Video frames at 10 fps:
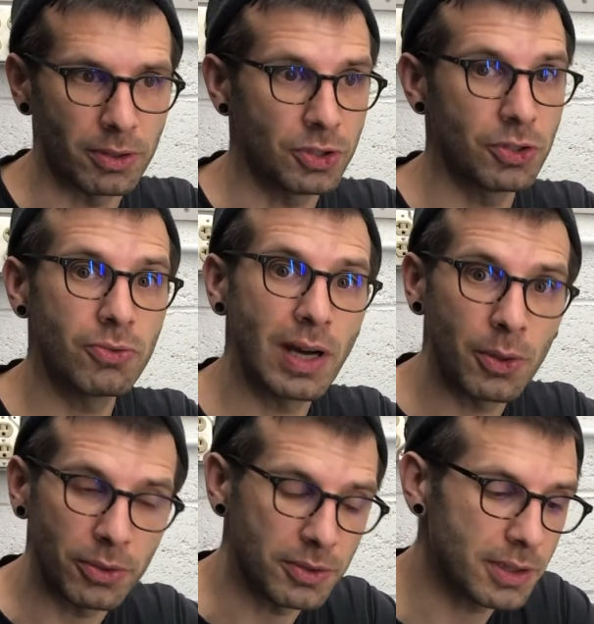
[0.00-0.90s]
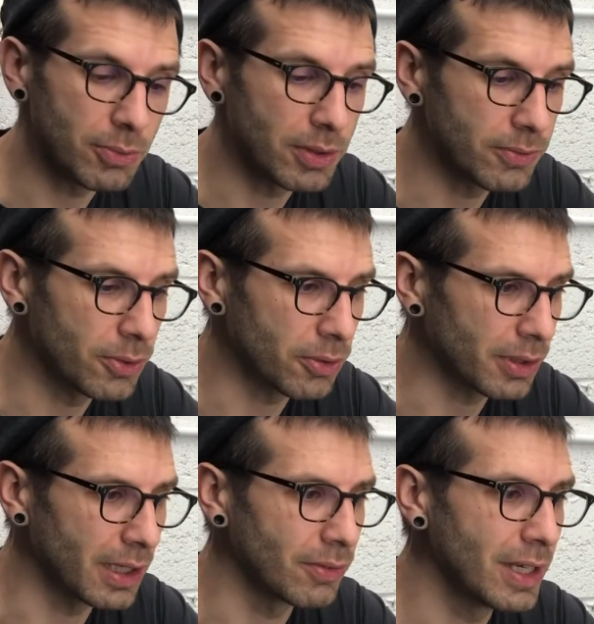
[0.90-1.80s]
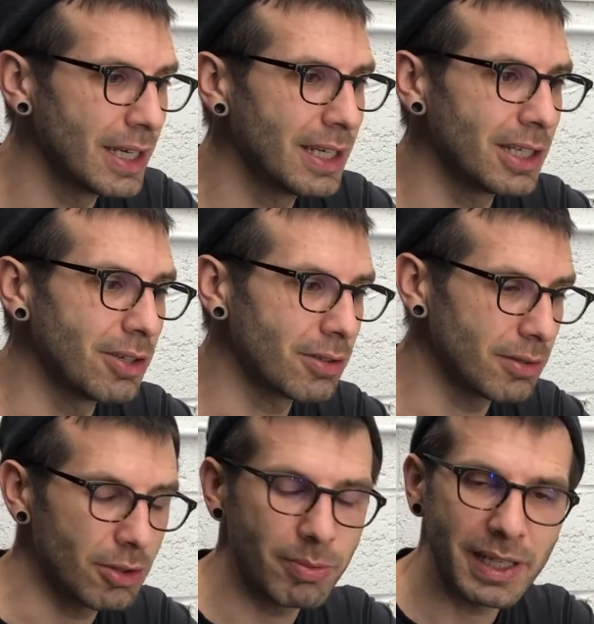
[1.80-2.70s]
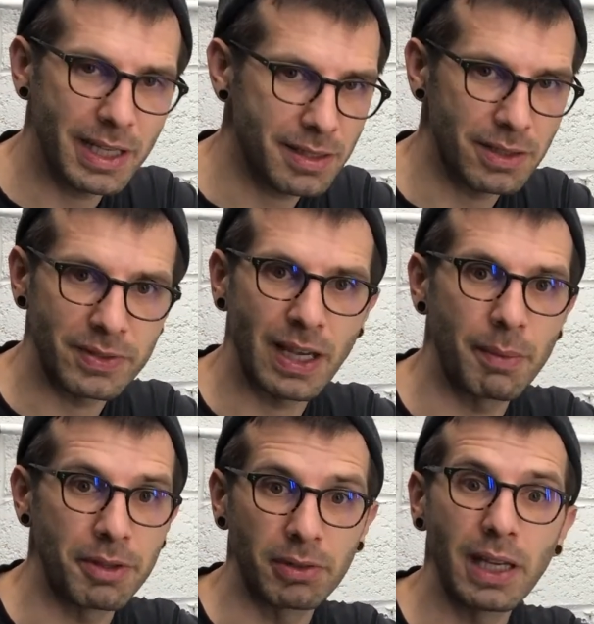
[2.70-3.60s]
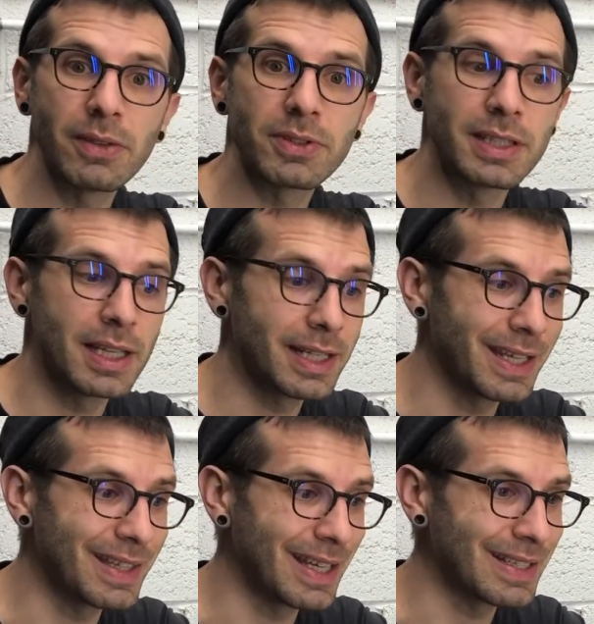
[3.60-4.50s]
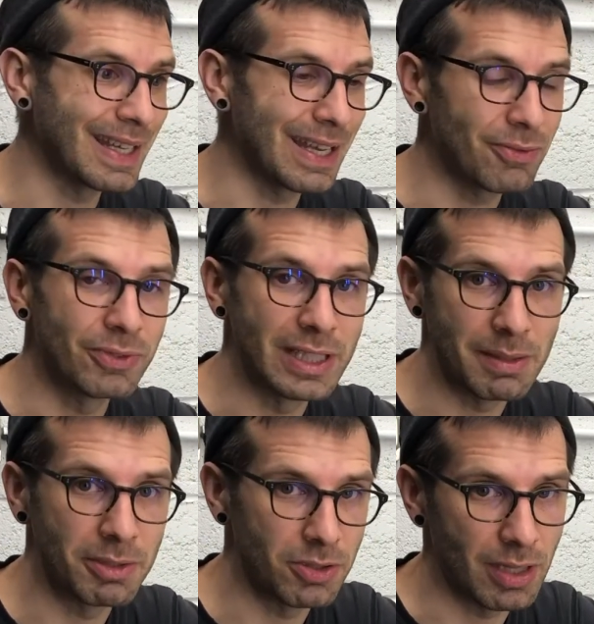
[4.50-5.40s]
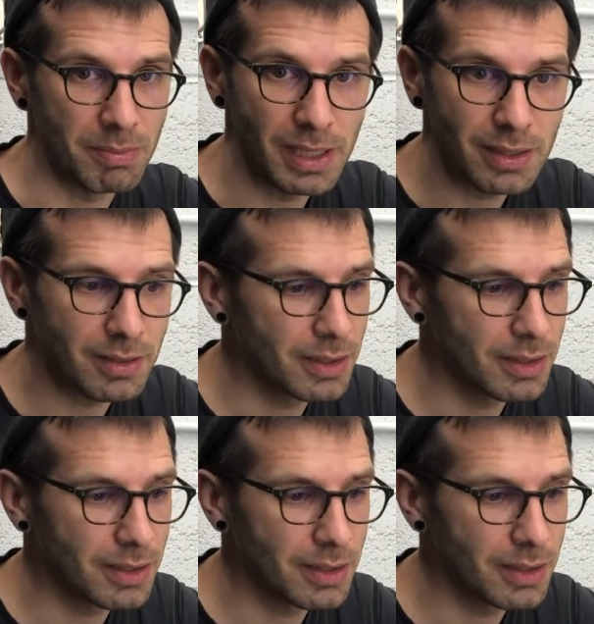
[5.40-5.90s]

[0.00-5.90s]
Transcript: 2 hours to one photograph. Nobody has enough time in their life to dedicate that to every image they make.